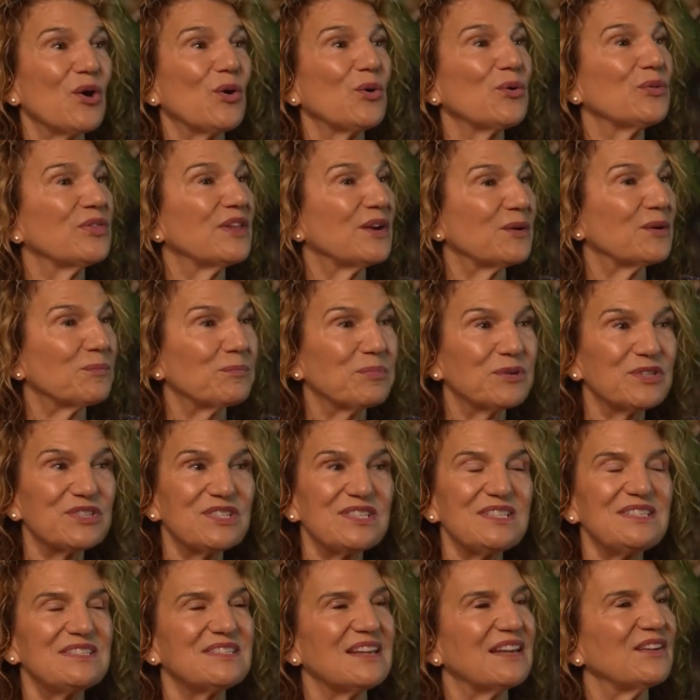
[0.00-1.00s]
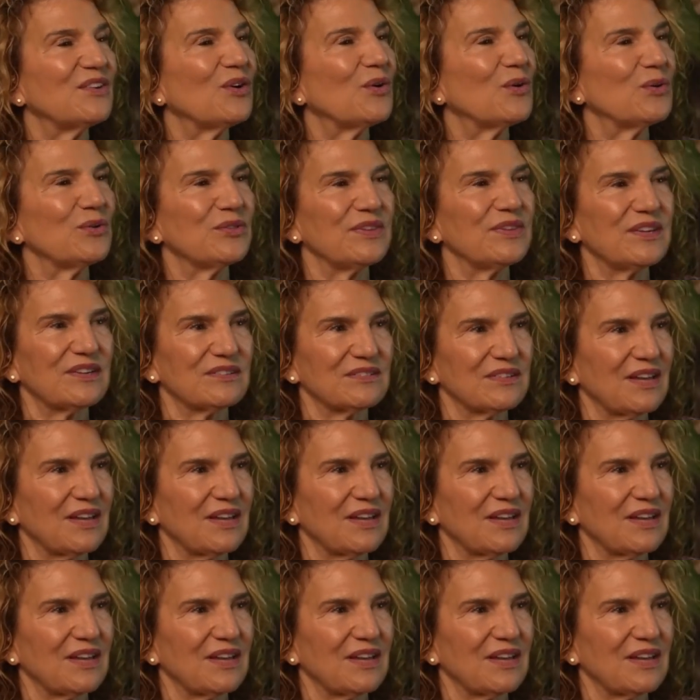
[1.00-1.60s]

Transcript: own their pussies, and own their